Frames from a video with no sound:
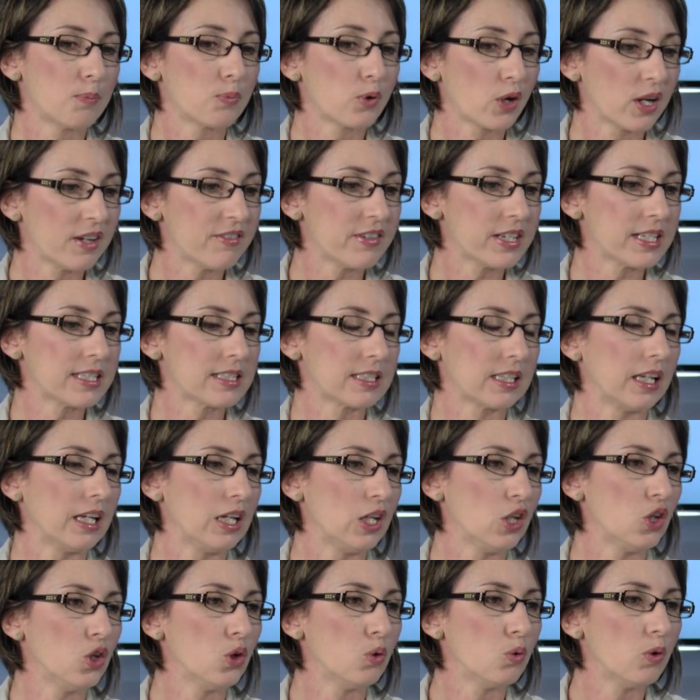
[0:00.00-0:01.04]

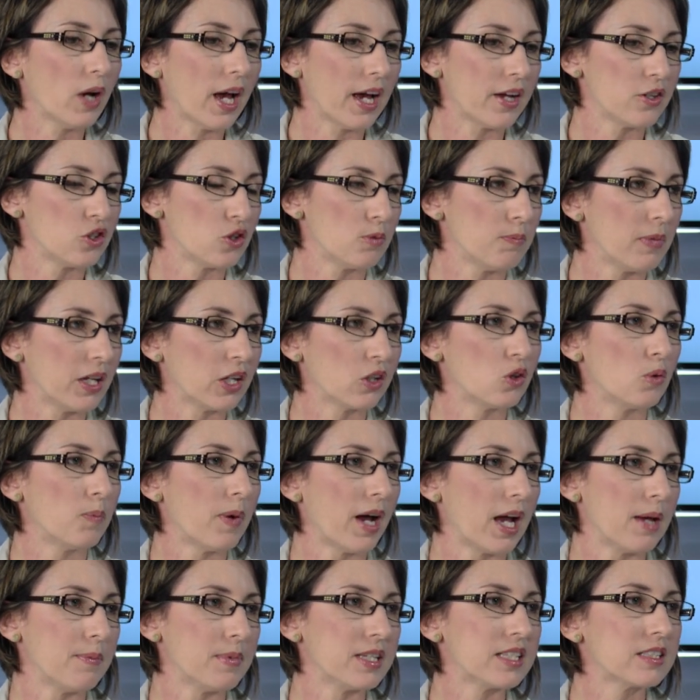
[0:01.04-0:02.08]
Previously, you had your medical
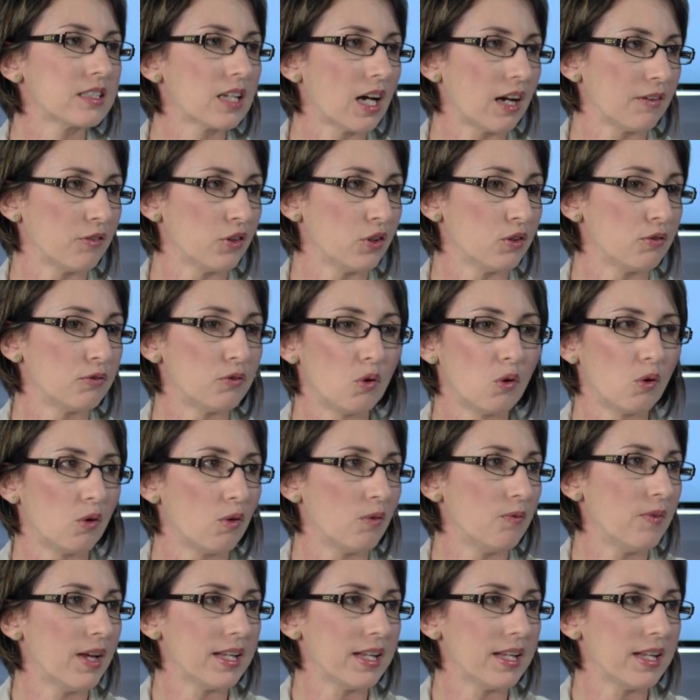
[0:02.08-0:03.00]
payments covered for